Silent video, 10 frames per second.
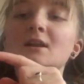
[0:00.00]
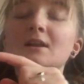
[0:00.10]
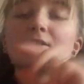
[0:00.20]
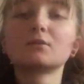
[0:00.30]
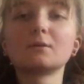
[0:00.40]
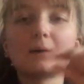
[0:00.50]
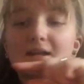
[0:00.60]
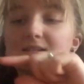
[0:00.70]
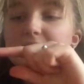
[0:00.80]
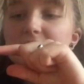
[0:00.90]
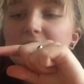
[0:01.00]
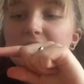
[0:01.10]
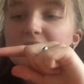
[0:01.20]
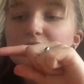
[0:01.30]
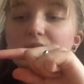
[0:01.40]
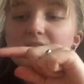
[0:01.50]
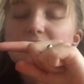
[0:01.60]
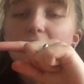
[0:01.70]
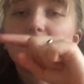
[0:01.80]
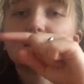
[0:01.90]
little capacity things on the
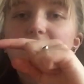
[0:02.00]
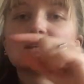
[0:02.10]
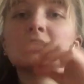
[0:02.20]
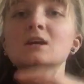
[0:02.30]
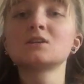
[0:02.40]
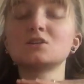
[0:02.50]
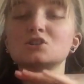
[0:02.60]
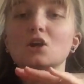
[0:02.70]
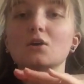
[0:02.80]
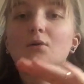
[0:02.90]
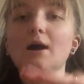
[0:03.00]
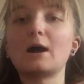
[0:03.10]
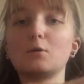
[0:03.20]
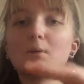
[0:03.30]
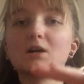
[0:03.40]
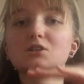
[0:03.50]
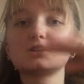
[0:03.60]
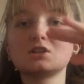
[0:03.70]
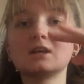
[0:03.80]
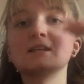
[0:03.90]
side to show how
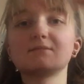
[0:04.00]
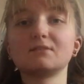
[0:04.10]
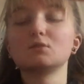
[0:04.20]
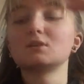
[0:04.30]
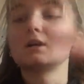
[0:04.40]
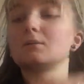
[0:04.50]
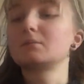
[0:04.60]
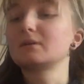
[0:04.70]
much it's filled up,